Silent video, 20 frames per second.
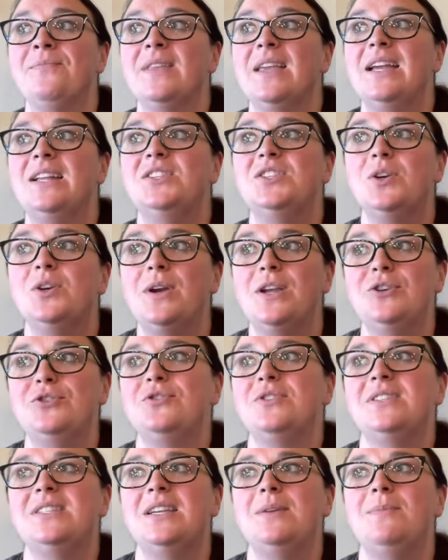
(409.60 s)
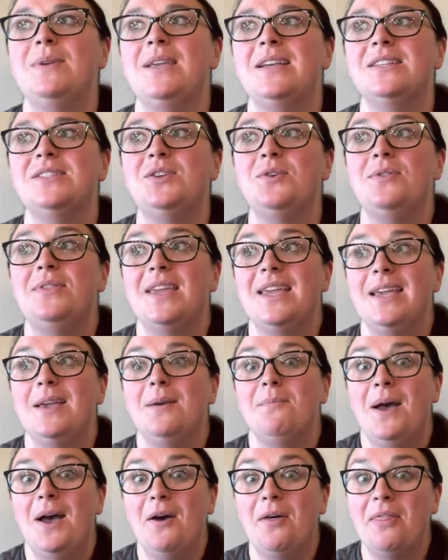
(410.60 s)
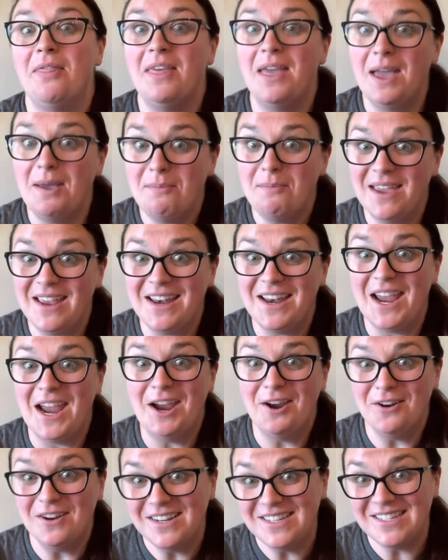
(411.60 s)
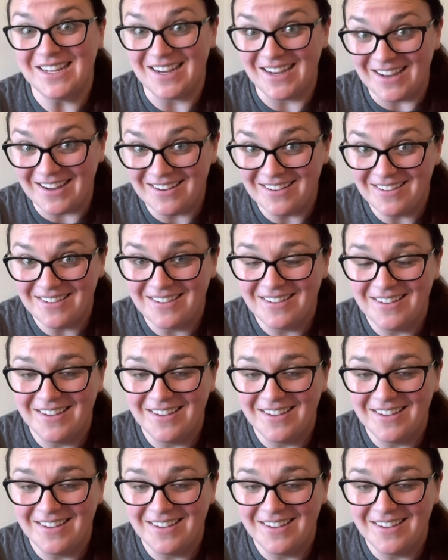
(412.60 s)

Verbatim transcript: it's so interesting because you think about them inheriting